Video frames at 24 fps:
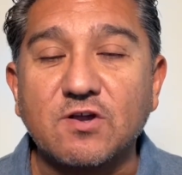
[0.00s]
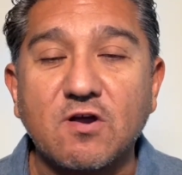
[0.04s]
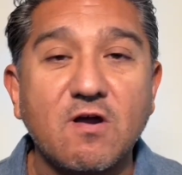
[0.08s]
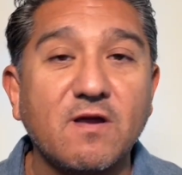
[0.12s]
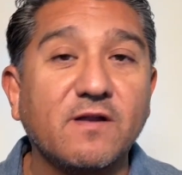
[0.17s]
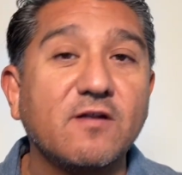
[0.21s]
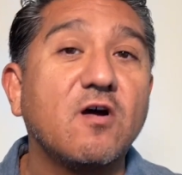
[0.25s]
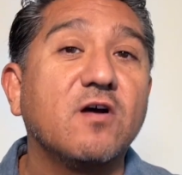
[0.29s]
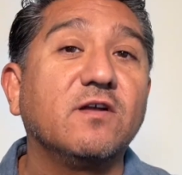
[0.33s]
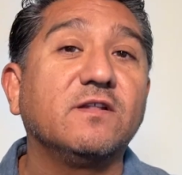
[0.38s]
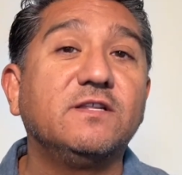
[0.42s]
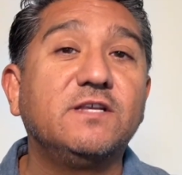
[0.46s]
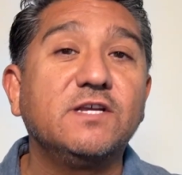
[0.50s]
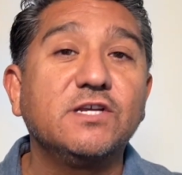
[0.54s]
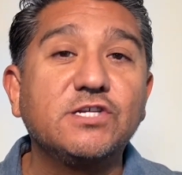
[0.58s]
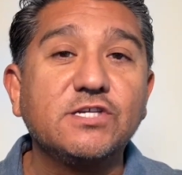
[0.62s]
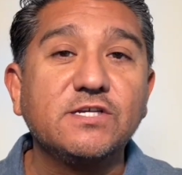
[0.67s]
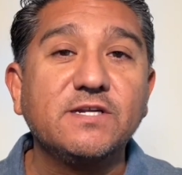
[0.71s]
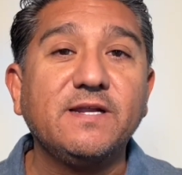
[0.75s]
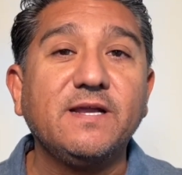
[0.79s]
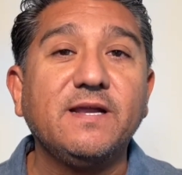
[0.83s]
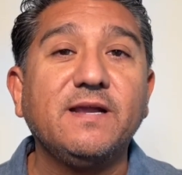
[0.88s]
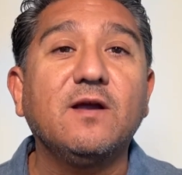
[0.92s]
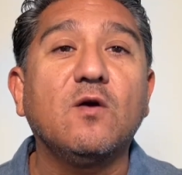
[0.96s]
on
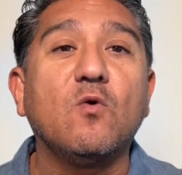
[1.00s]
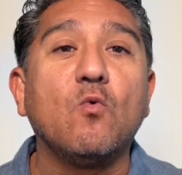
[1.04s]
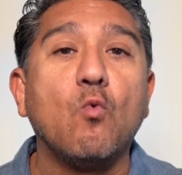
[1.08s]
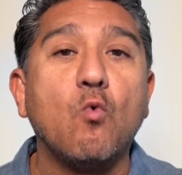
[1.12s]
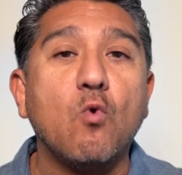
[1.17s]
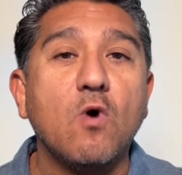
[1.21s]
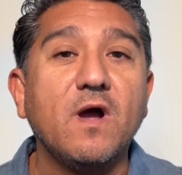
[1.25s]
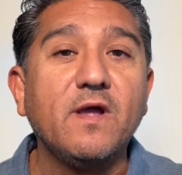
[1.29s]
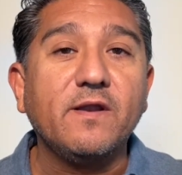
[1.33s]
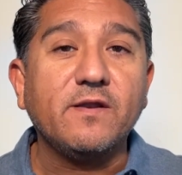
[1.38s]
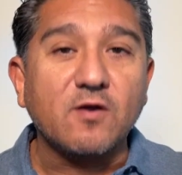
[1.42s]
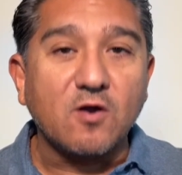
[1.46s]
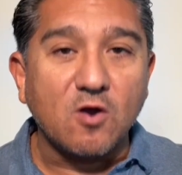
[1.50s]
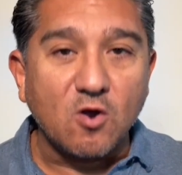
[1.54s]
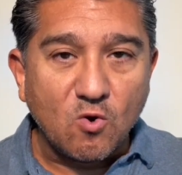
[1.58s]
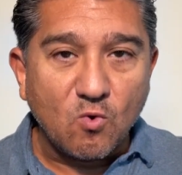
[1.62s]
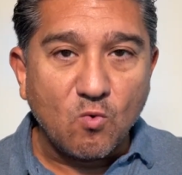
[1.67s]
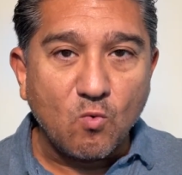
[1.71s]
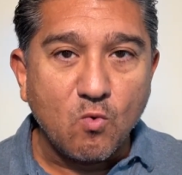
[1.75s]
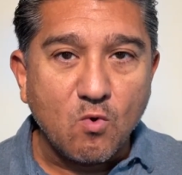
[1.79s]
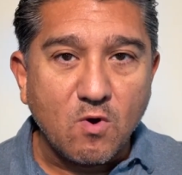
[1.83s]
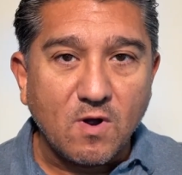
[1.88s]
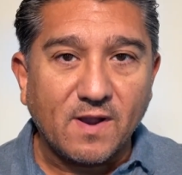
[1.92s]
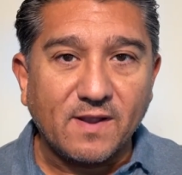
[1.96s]
Auditioning
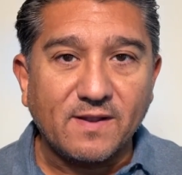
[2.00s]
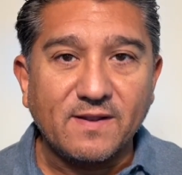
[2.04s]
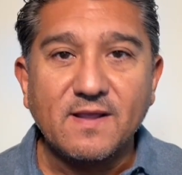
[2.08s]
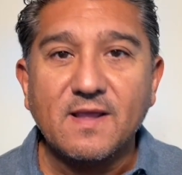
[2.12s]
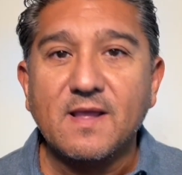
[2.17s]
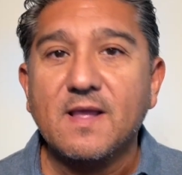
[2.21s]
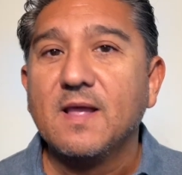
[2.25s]
101.